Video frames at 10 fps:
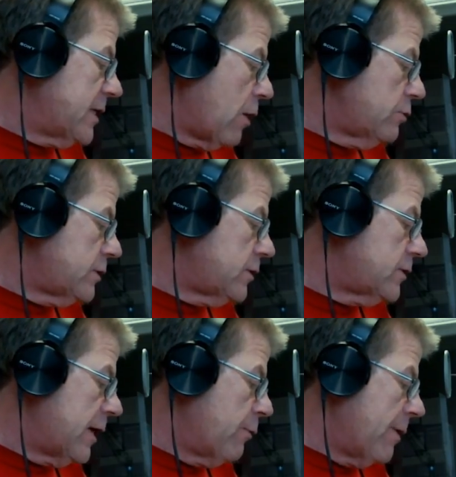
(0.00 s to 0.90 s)
House,
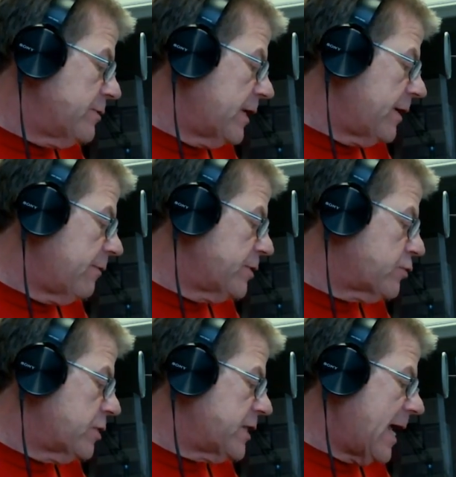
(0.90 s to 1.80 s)
State Representative
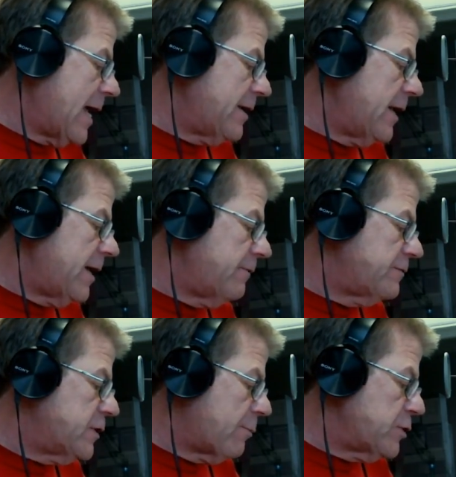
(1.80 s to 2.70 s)
Patricia Haddad
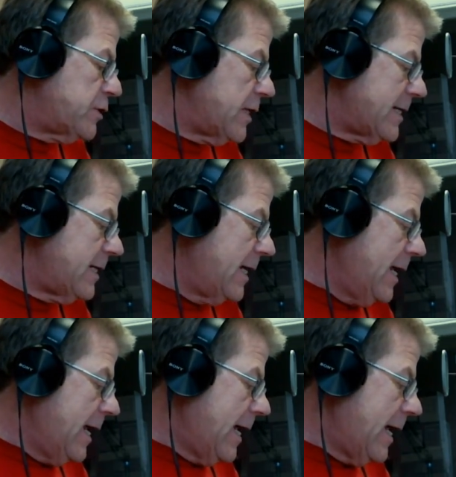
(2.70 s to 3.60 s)
of Somerset,
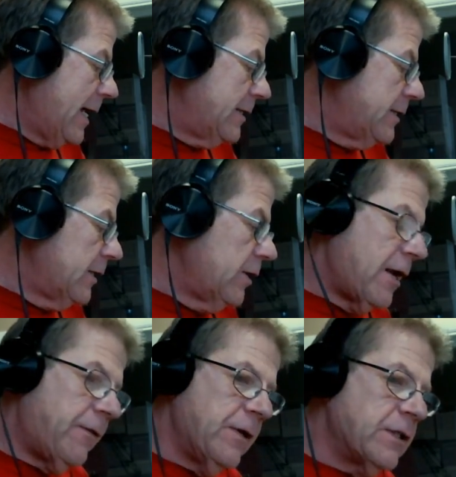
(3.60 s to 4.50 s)
and a
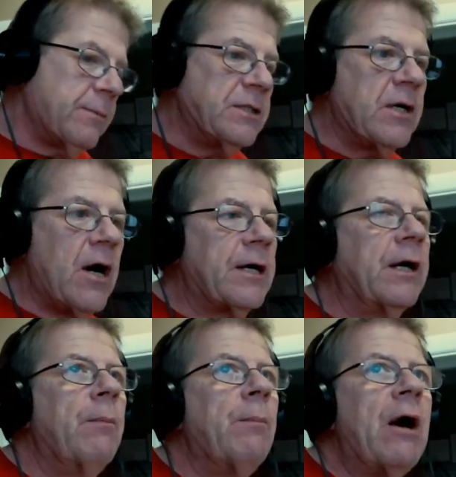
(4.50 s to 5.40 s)
lot of things to be
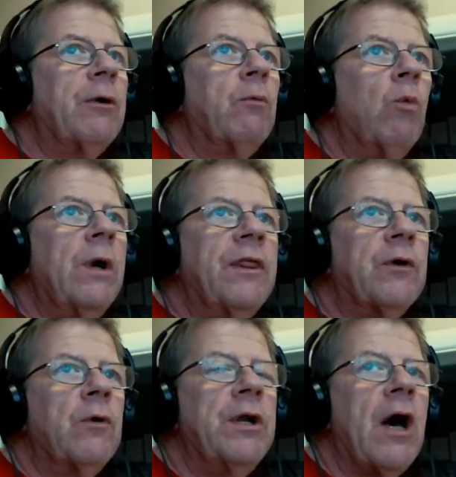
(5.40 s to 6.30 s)
talking about
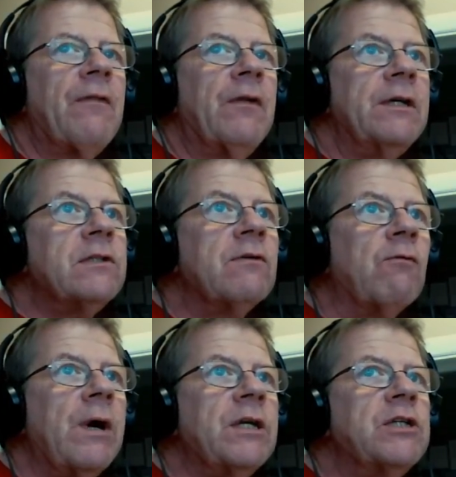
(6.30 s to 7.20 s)
with her, and not the least
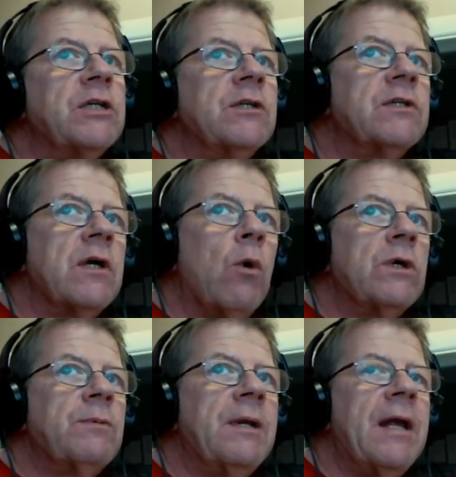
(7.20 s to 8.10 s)
of which is
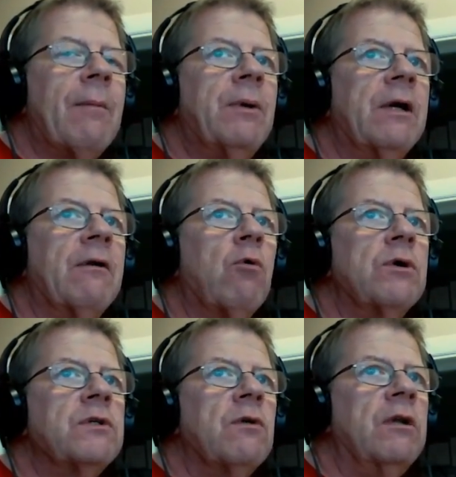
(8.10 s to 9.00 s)
what's been happening, of
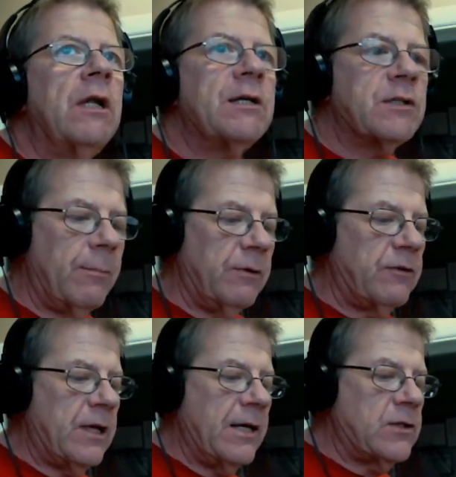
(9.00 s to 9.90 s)
course, over the last couple
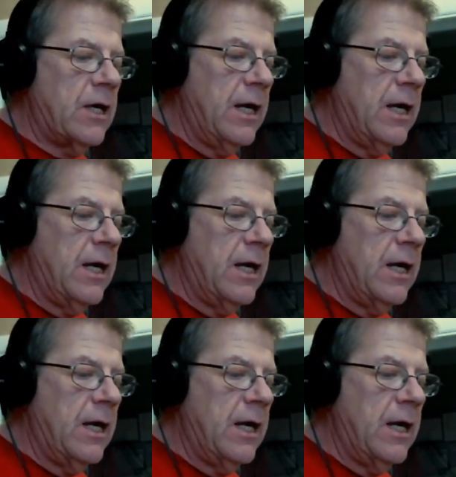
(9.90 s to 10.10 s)
of days